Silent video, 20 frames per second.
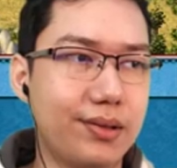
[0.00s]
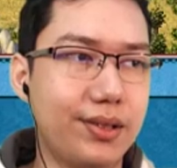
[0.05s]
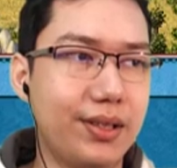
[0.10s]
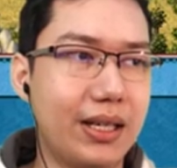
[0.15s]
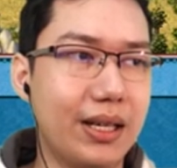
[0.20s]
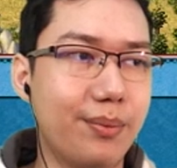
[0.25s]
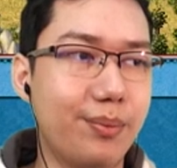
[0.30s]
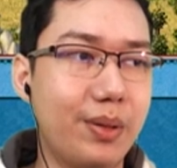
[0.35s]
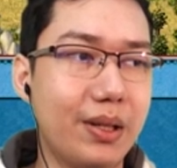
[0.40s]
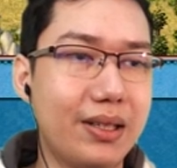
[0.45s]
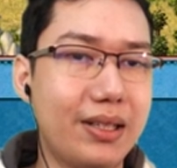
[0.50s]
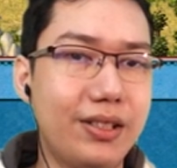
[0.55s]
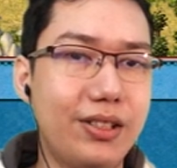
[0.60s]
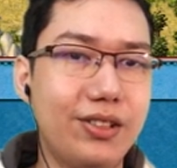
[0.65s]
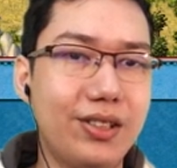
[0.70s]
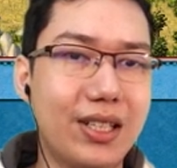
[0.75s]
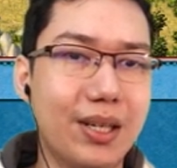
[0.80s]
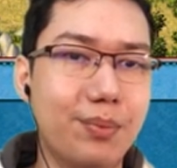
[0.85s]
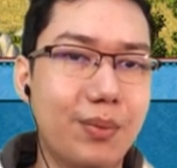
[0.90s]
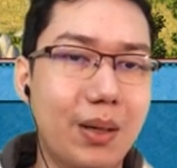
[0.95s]
You can build a
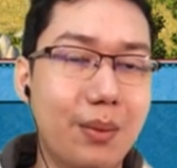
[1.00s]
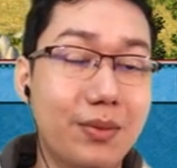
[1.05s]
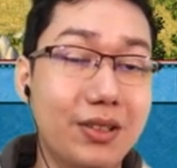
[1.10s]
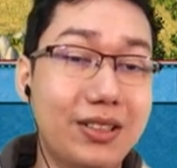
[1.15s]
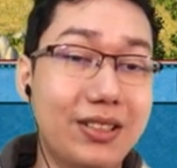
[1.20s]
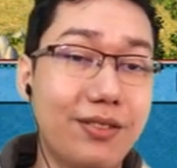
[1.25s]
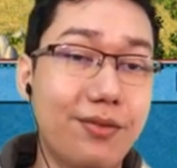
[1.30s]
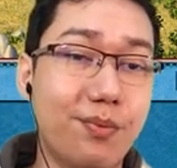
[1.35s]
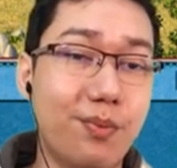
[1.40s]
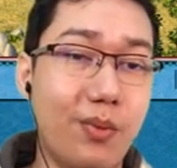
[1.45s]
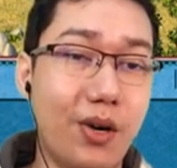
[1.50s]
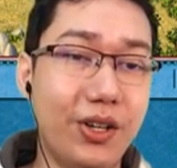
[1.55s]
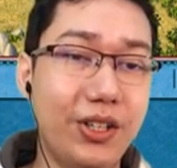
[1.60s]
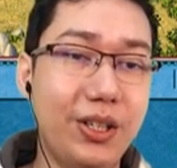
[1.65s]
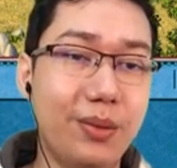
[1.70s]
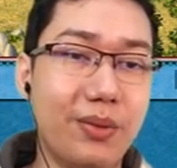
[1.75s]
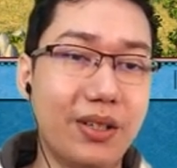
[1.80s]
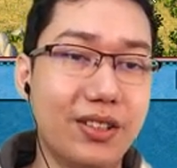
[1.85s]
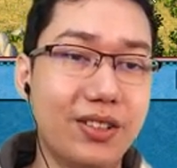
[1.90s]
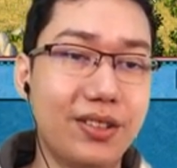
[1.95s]
new commemorative
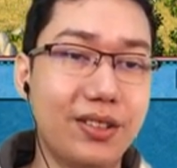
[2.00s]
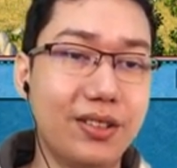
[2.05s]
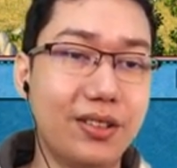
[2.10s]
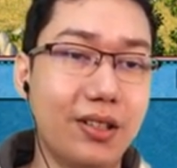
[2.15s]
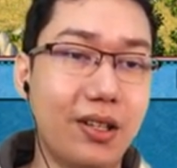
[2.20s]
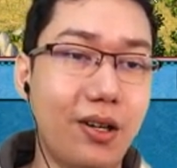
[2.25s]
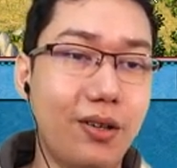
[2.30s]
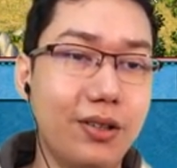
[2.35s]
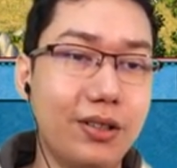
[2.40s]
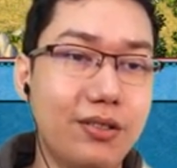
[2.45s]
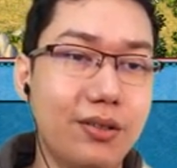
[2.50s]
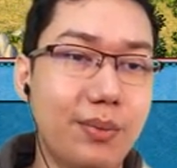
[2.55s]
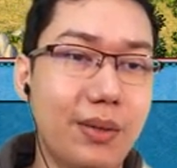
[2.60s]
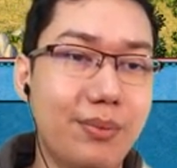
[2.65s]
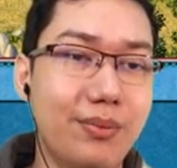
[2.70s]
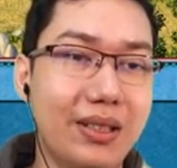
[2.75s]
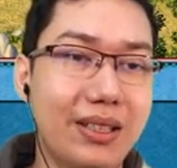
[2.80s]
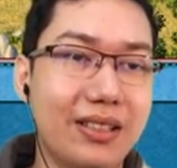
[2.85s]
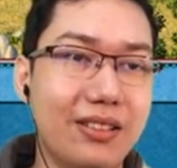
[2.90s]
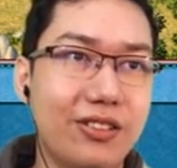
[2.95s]
monument so you'll always
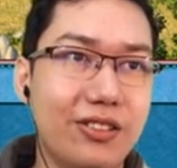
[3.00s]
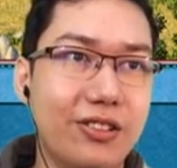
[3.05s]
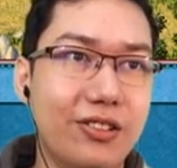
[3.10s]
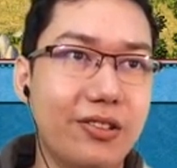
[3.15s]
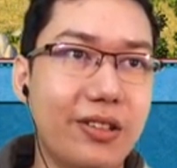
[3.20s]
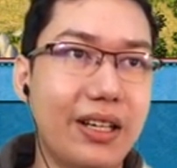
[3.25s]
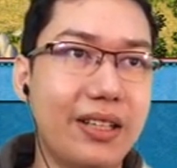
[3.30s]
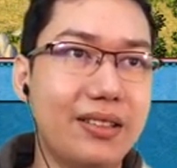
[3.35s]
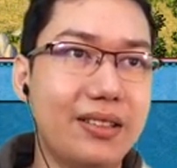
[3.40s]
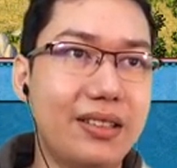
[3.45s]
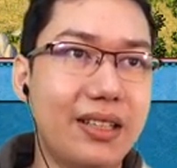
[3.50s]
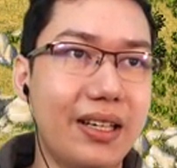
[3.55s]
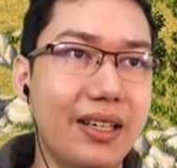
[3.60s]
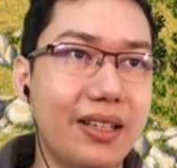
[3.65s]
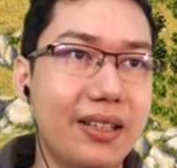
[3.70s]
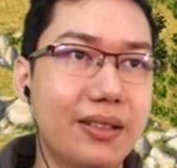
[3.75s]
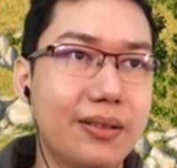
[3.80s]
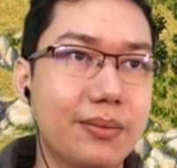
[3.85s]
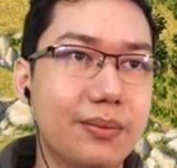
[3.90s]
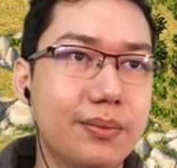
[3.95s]
remember this great
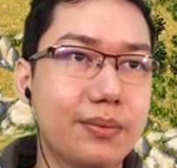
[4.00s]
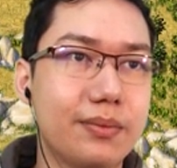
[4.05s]
day.